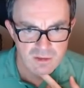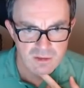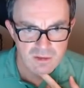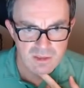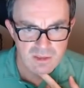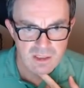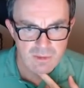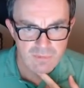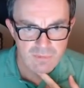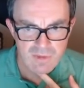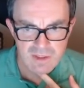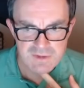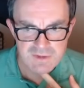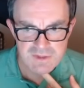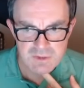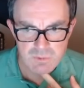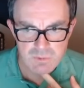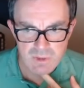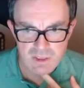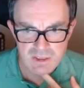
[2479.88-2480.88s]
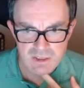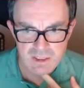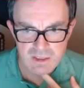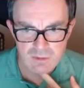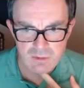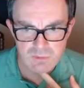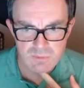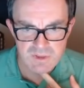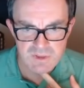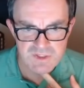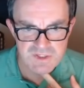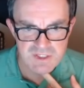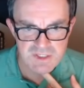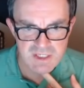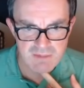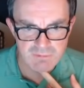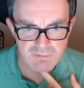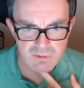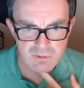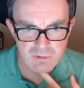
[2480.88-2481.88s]
Now that square cannot be
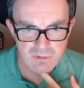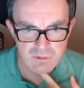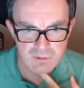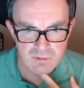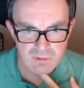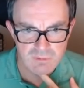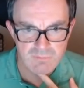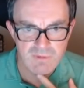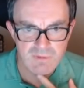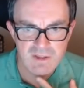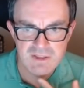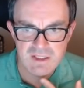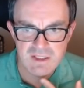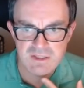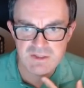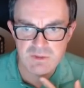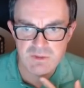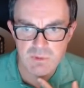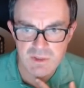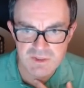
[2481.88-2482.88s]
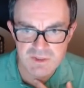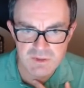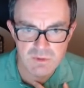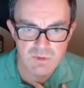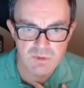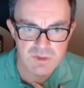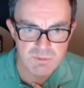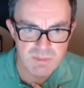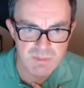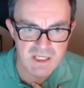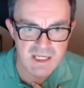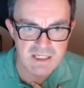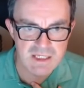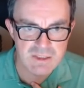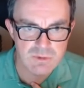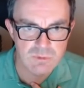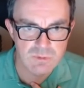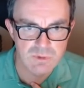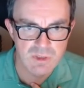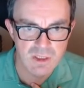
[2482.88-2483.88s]
7. In fact, that square's got to be 8
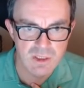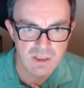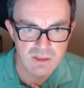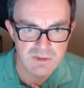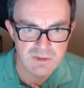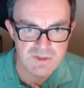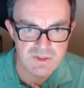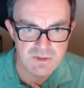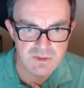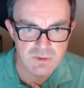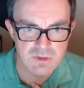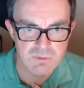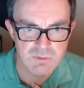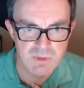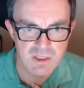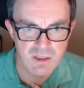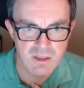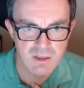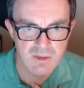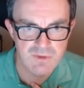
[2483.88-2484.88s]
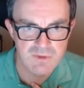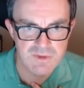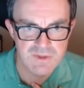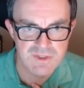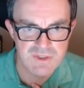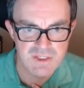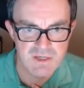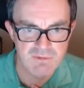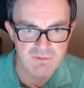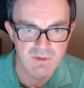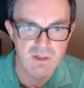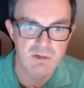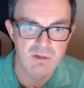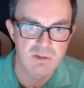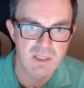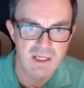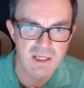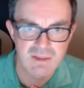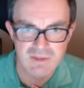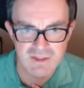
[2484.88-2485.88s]
or 9, so it's got to be higher than 7.
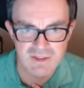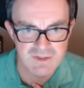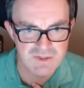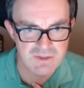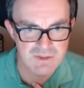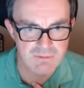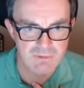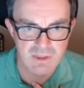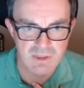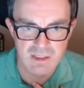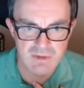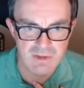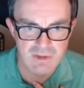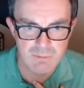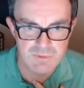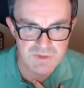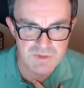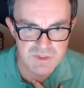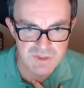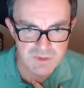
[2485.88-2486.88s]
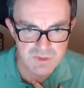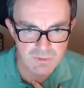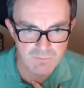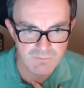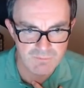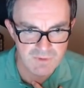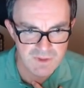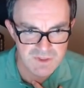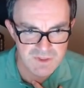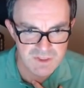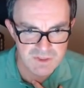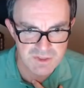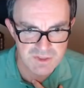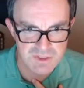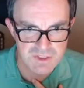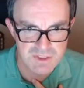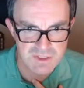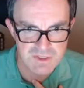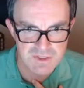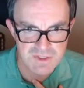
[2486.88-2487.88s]
Okay, that's uh, that was just obvious, I just
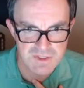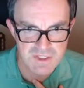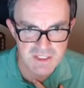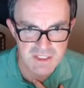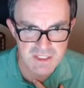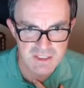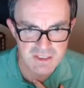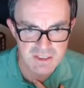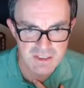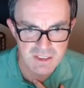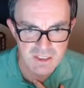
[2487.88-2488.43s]
didn't see it.